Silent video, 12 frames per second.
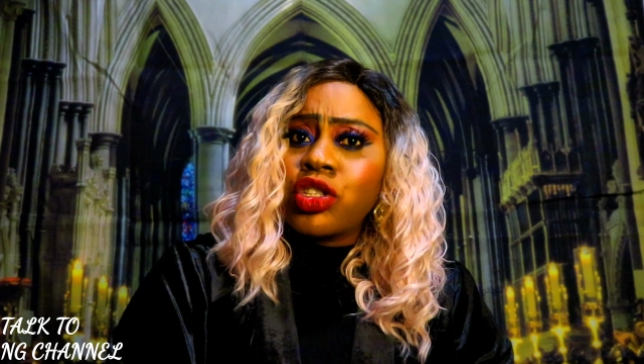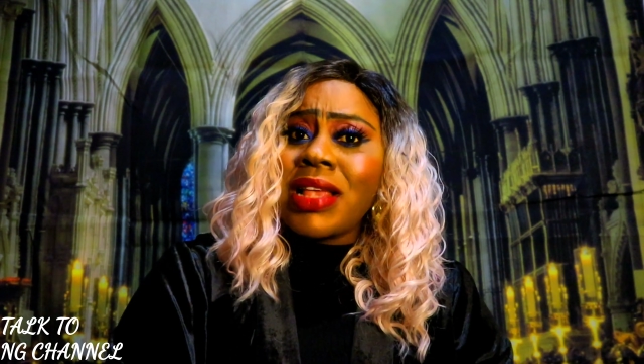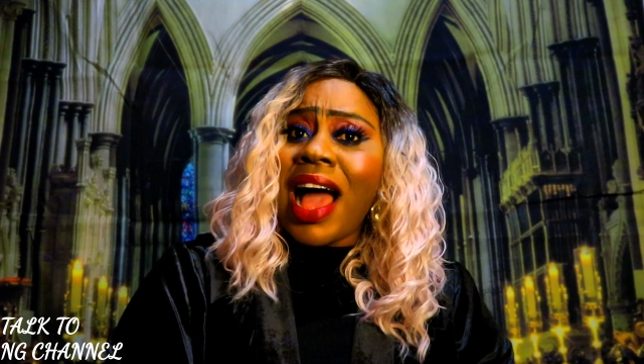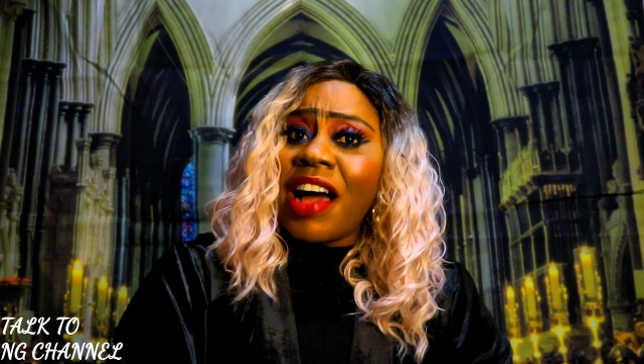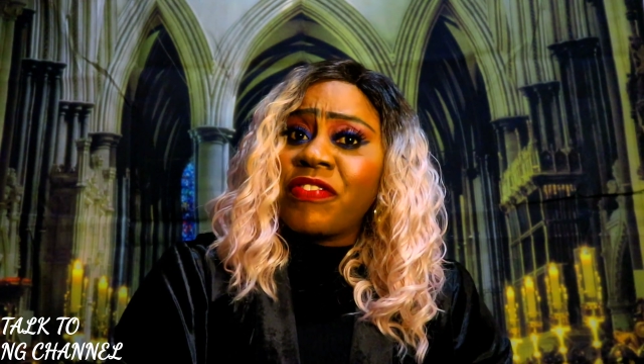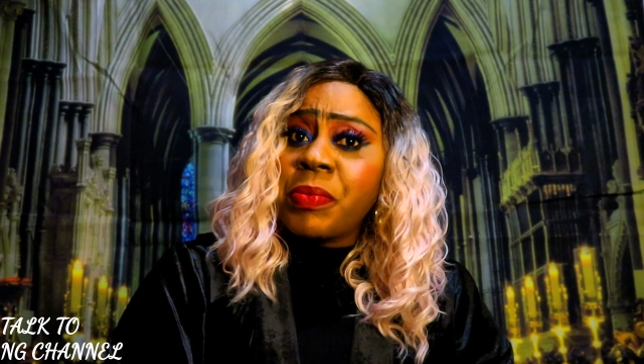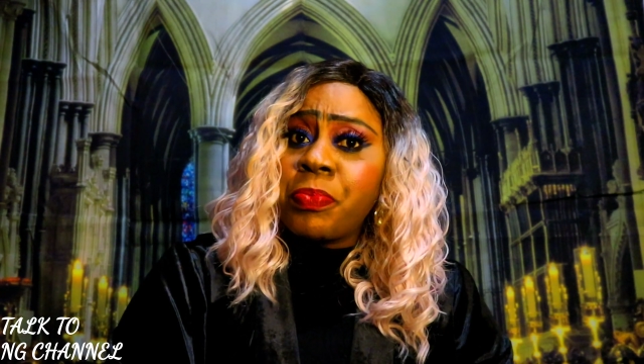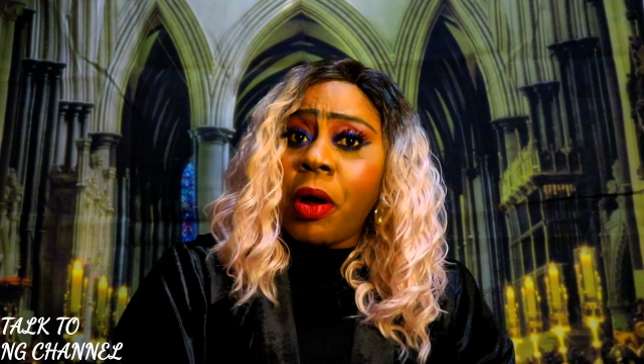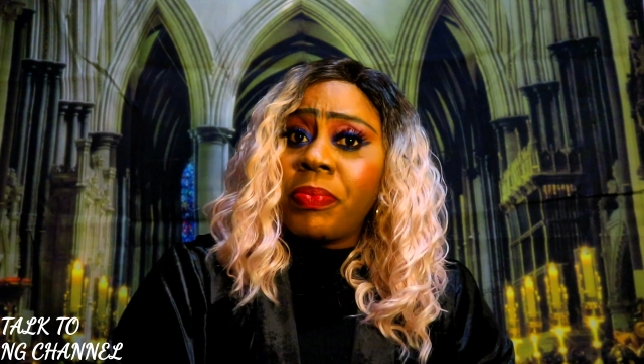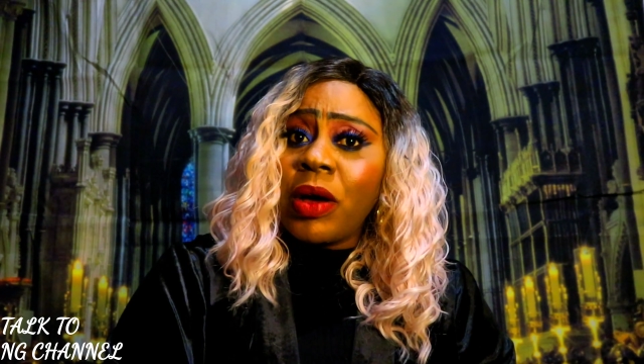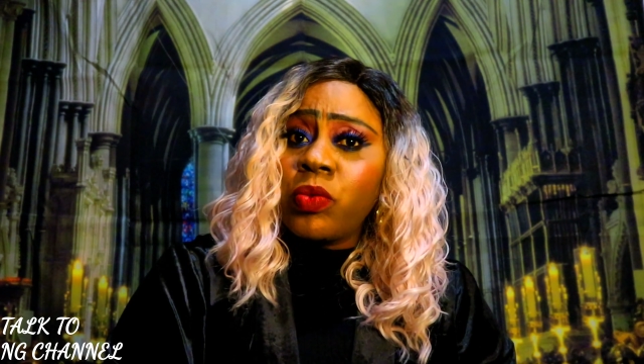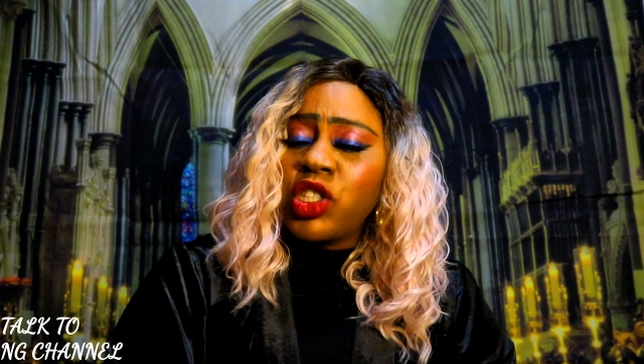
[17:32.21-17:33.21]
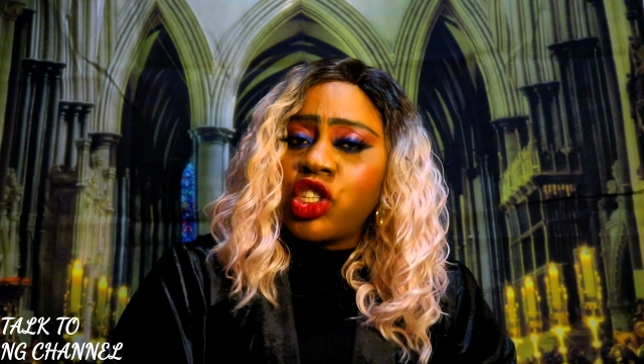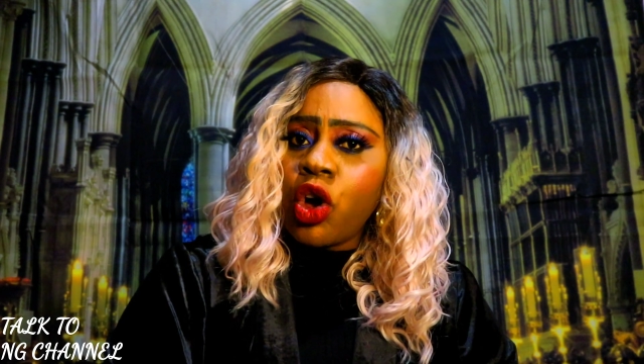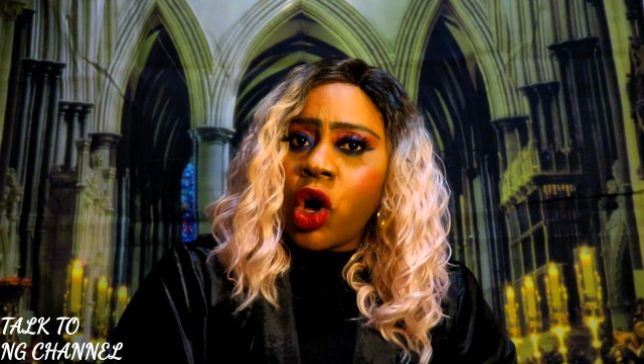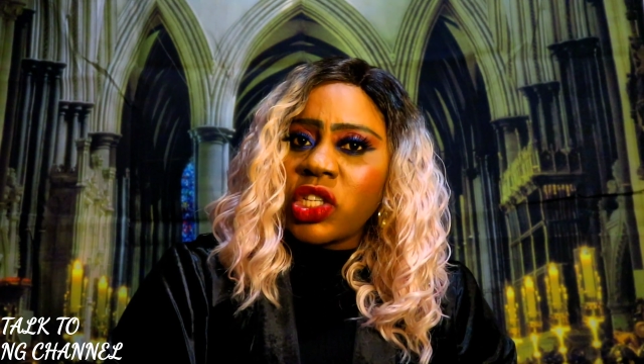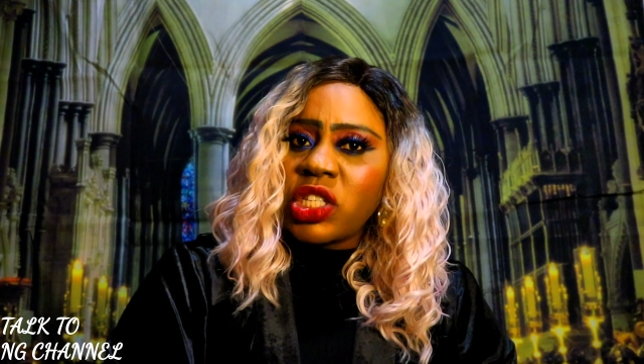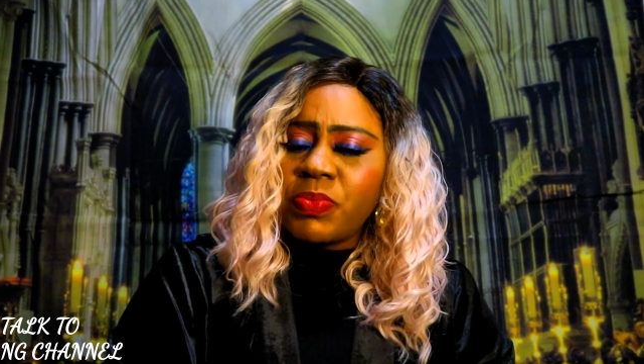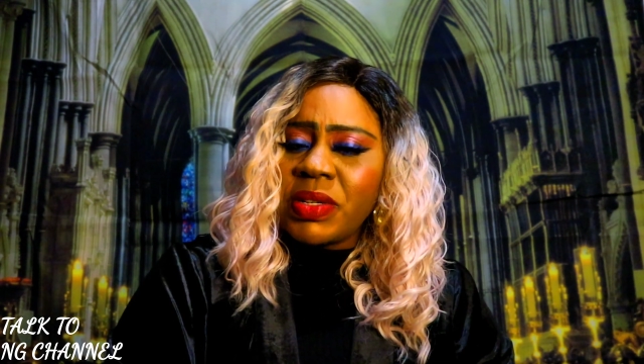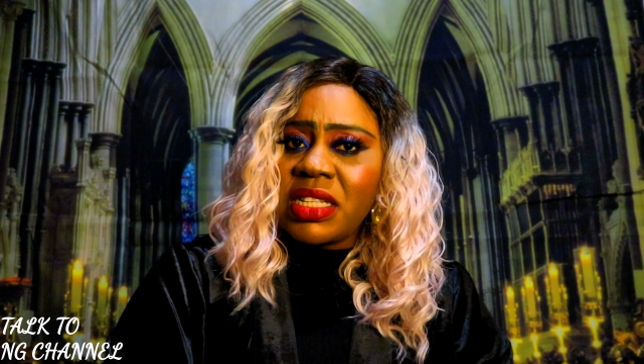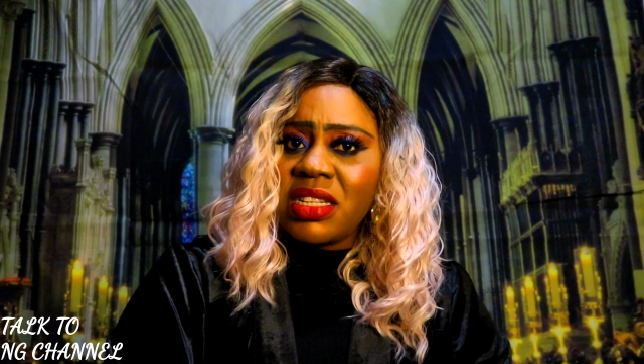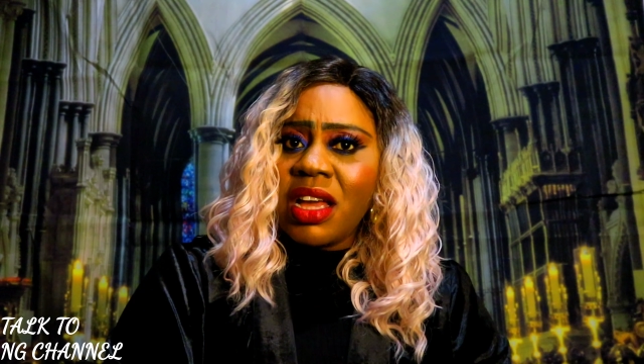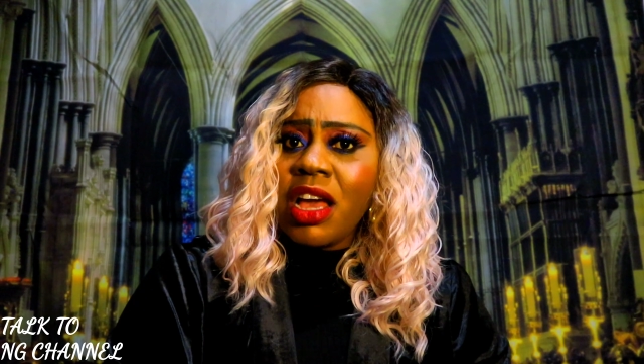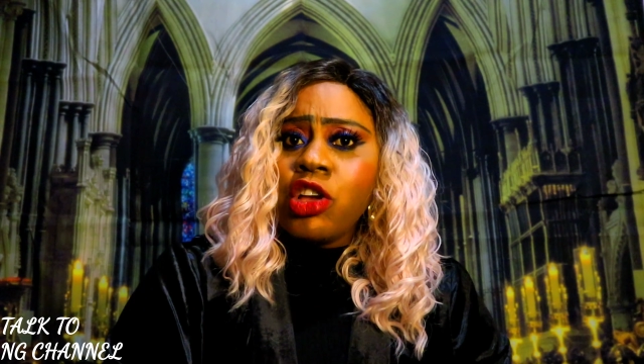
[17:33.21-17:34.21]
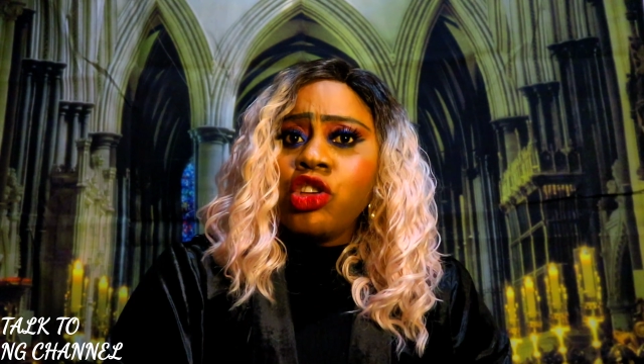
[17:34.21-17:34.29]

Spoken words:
you start having problem with your husband.